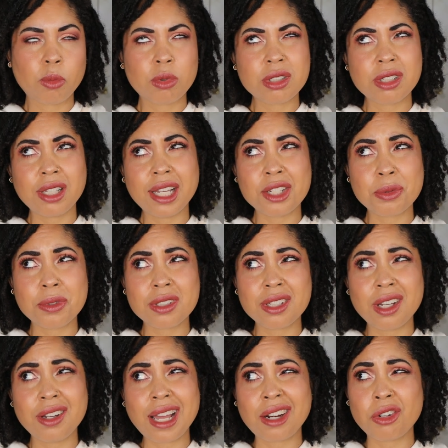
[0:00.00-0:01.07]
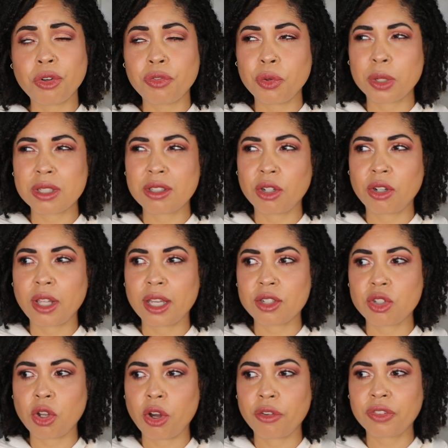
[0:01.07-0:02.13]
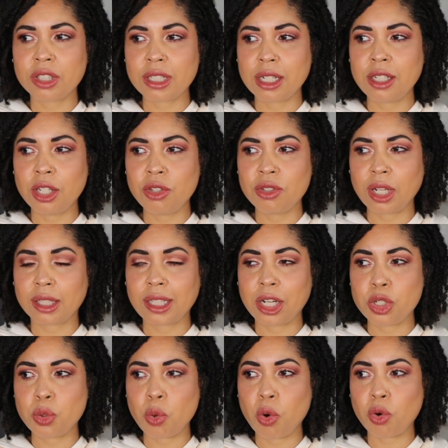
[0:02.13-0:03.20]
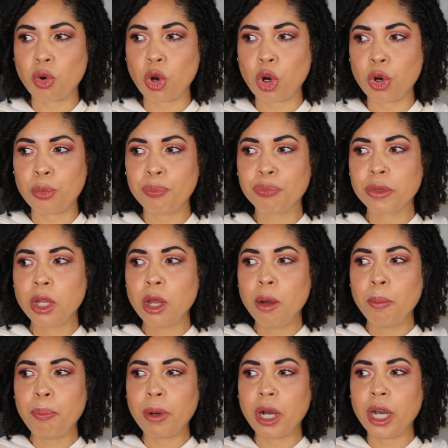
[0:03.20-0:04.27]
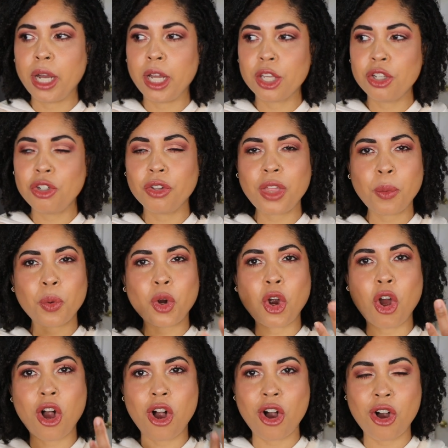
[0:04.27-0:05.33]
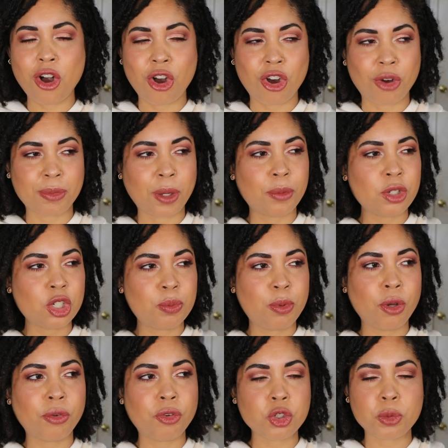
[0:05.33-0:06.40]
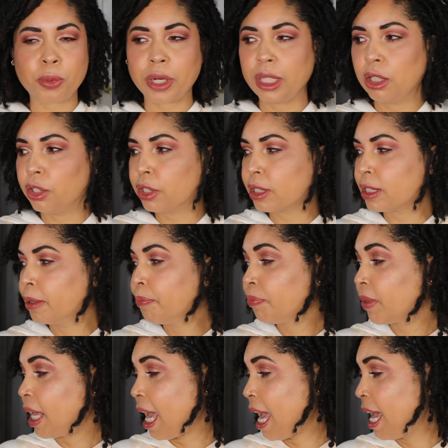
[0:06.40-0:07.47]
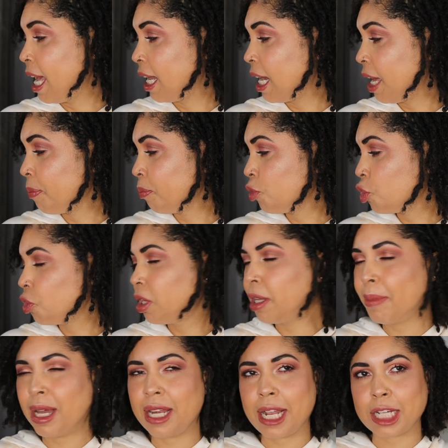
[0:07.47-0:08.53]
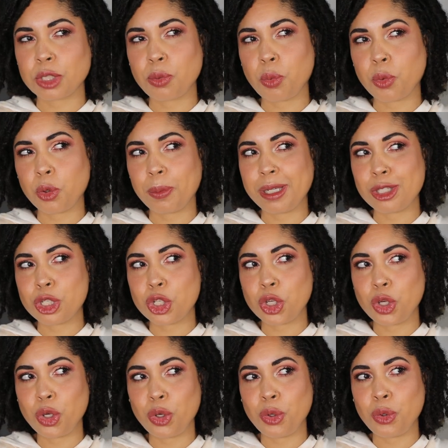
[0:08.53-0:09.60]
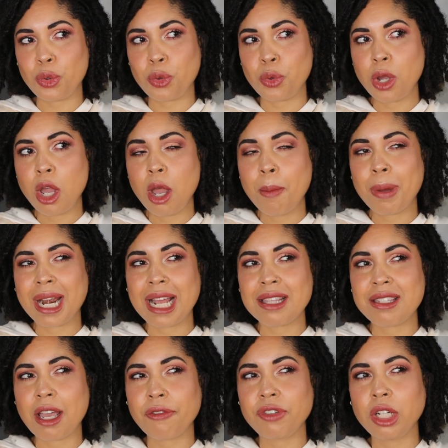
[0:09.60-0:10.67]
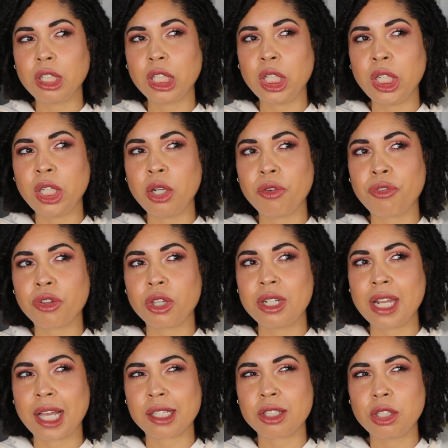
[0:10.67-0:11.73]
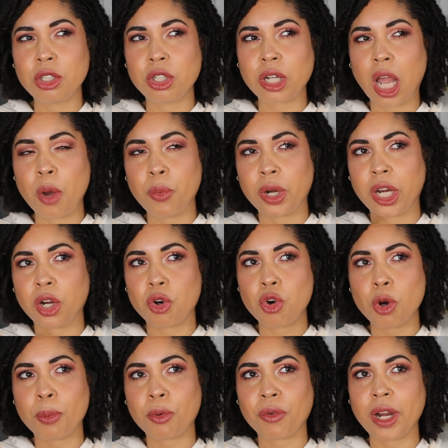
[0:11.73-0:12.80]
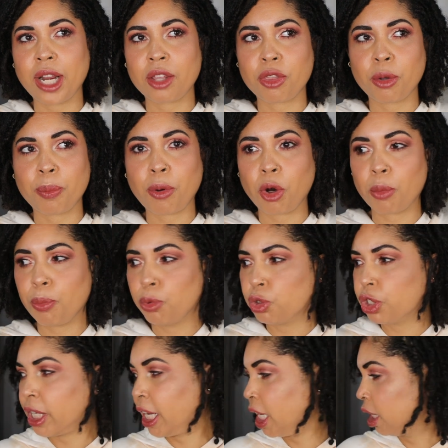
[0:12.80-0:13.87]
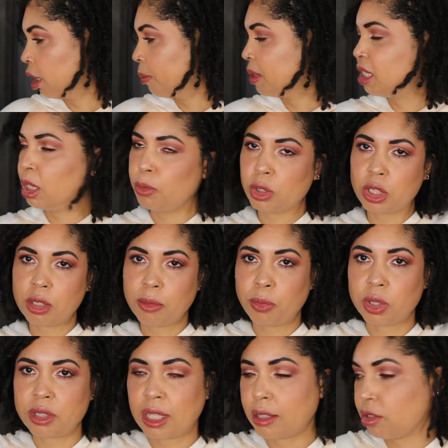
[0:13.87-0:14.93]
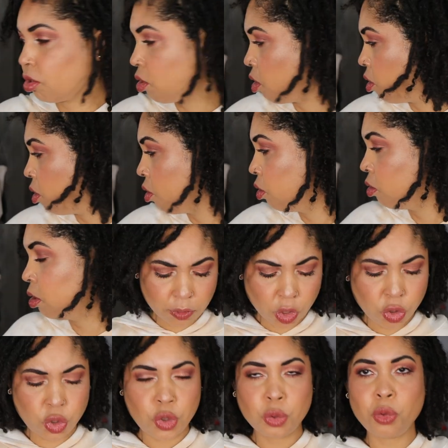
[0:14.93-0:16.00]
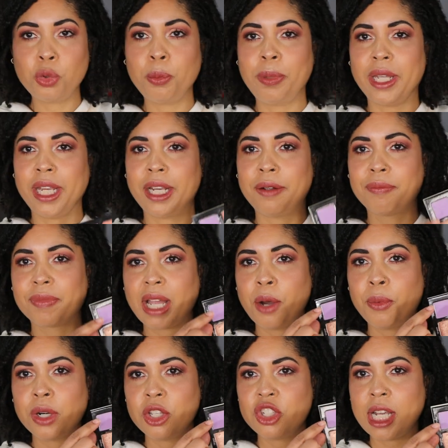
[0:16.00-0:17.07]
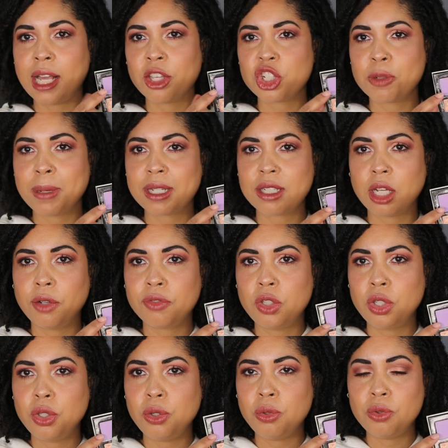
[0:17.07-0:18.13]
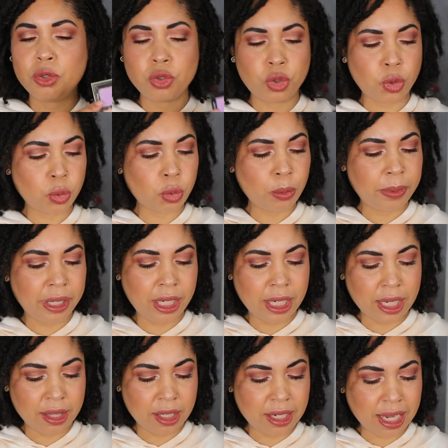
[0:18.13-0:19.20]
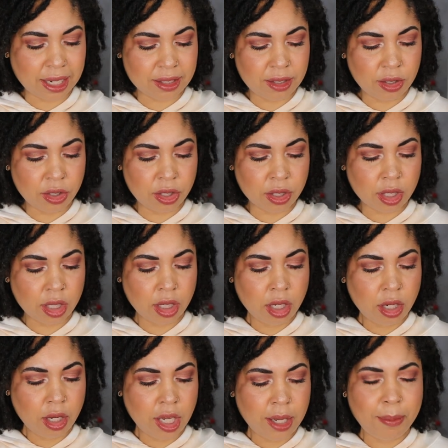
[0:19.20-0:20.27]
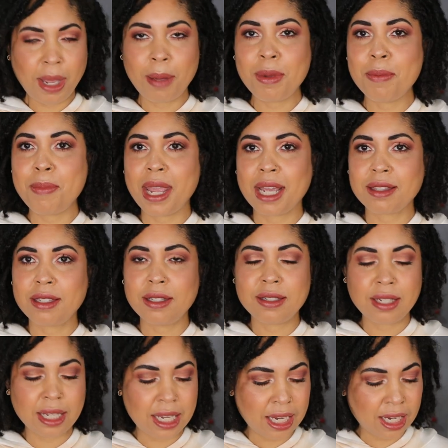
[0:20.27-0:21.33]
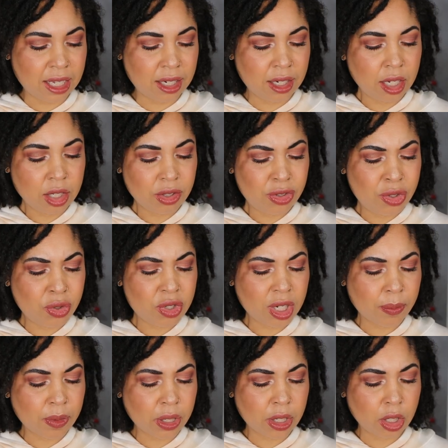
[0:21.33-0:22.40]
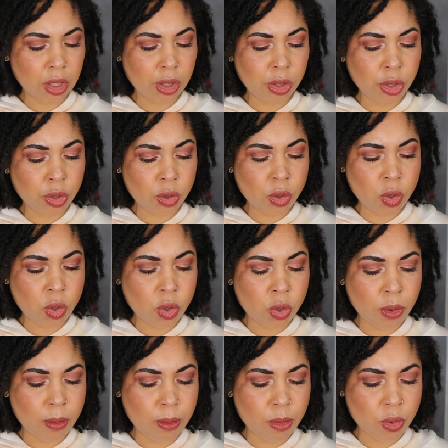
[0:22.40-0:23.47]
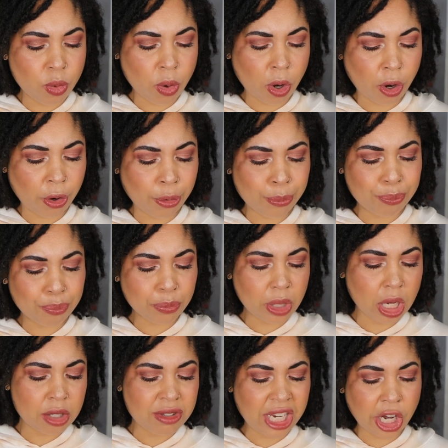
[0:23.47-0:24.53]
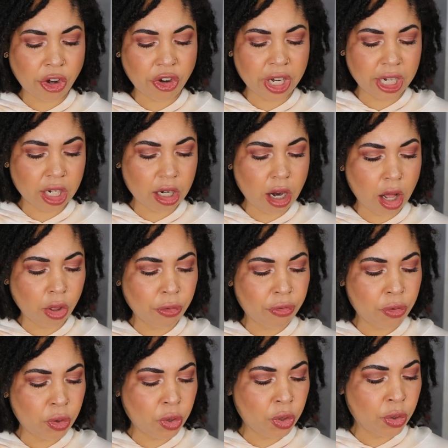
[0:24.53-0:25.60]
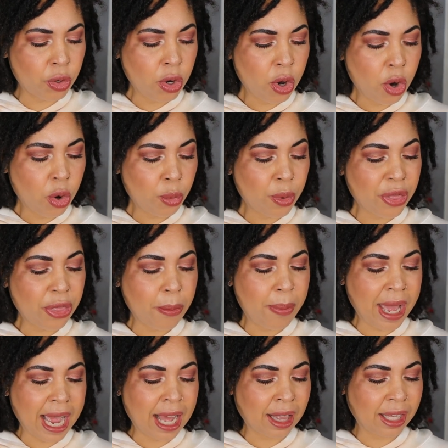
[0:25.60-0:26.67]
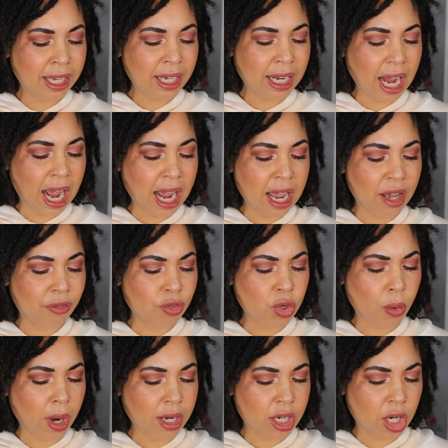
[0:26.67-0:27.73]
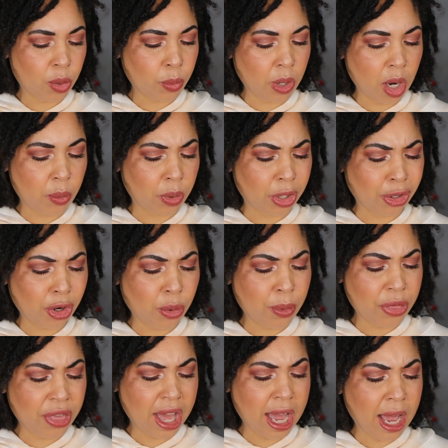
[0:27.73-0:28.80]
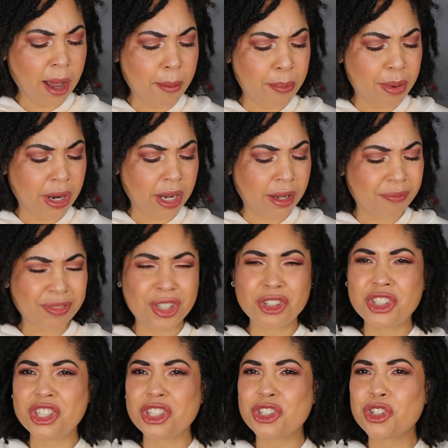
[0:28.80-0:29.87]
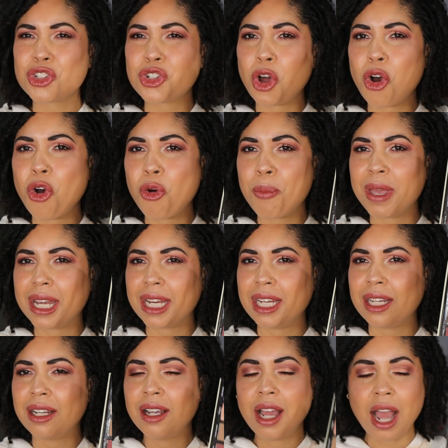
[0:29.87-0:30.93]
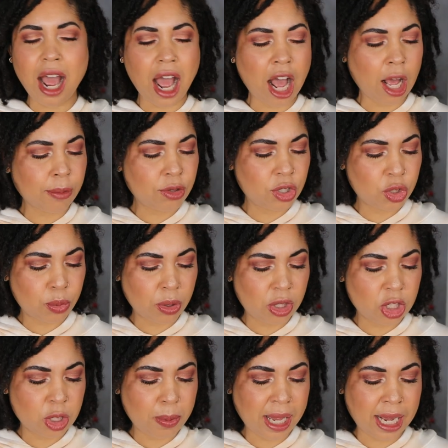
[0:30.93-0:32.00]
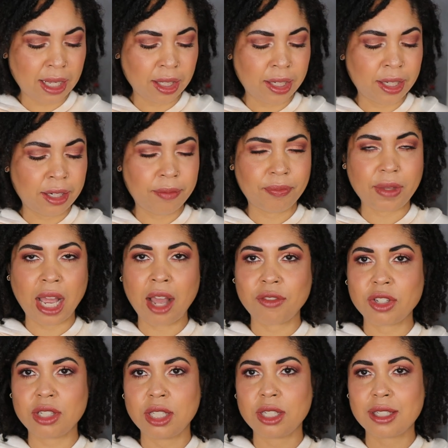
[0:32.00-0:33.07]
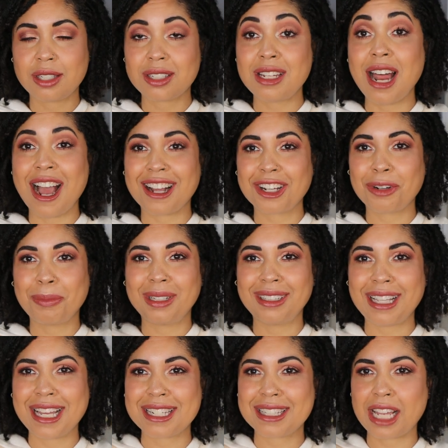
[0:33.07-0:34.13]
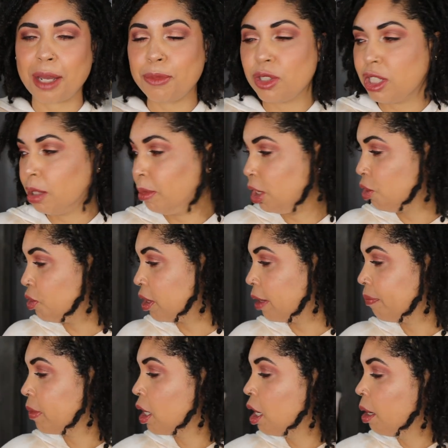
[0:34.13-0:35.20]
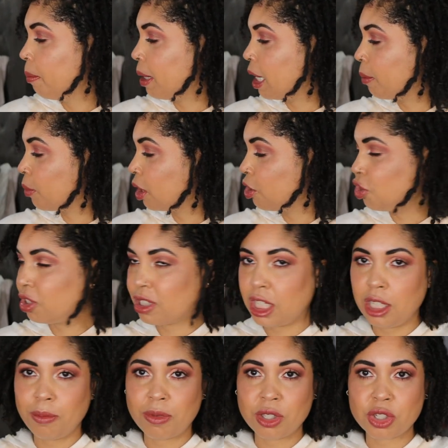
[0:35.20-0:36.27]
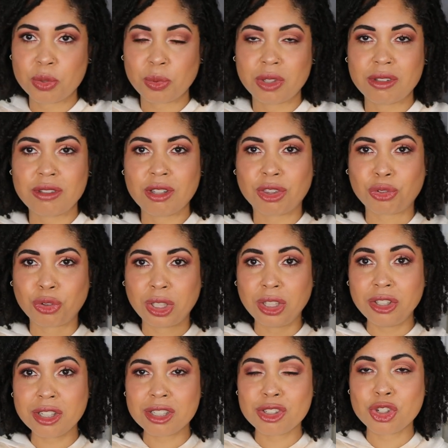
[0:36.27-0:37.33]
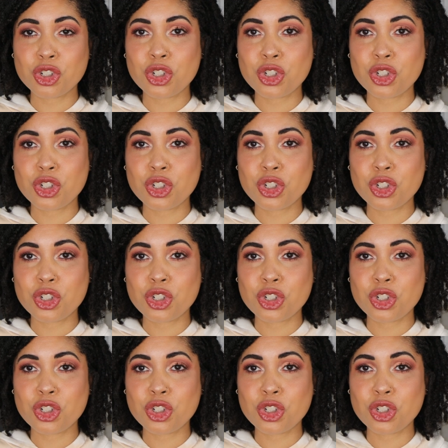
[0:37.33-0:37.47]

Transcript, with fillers: Was the last one soft? I don't know if you consider that soft because I did use like that dual chrome. But you know, they were calm. They were just beautiful springy looks. And I'm sure that my next one will be too, but I definitely, for the next look, I wanna incorporate the purple shade. Let me see which what that's called. Jewel Bee. I wanna challenge myself to use Jewel Bee in the next look and maybe mantis again. Do something a little more daring and colorful with the palette. I have no idea where I want to go with that, but there's just so many options with this palette. Obviously, this is not going to be the last time you see me use it, but I'm going to just keep this one to three looks.